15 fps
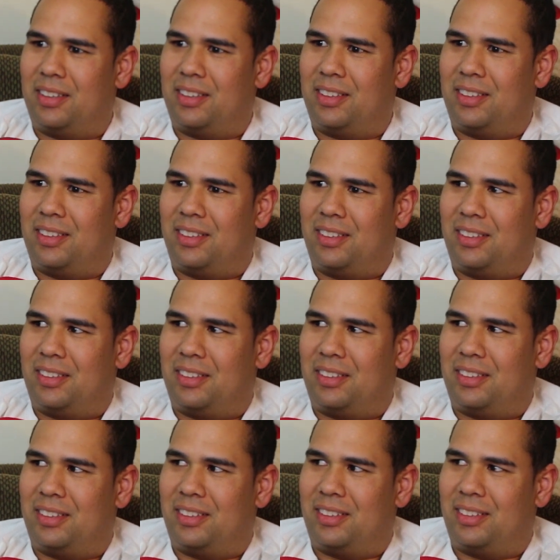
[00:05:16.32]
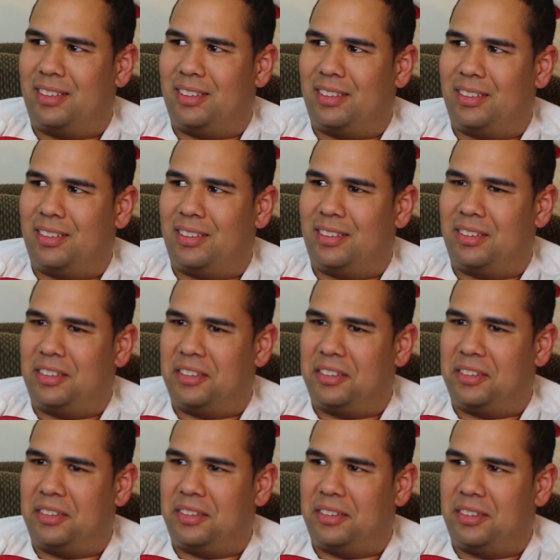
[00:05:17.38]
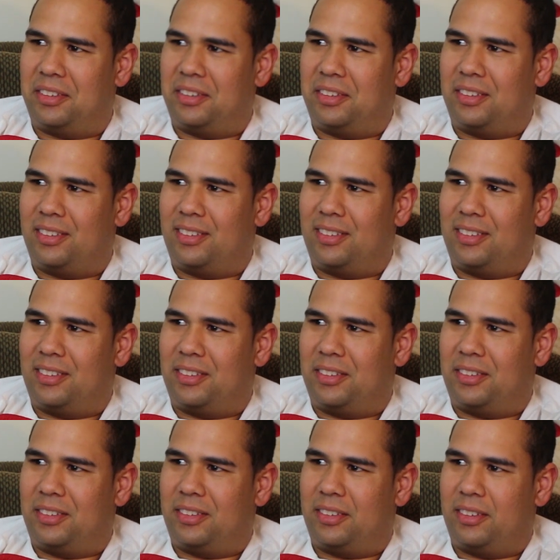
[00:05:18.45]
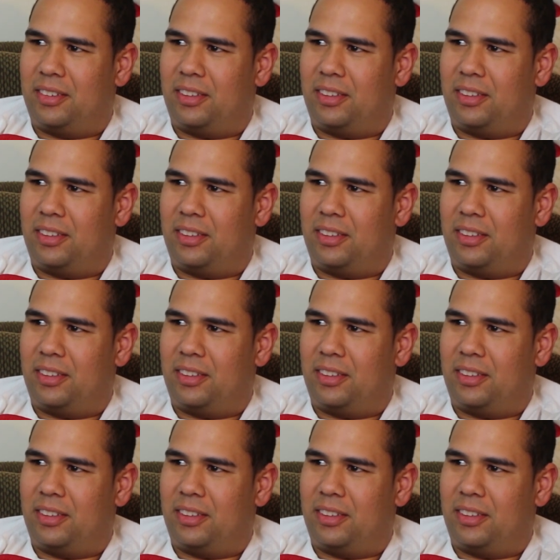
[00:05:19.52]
This person isn't speaking.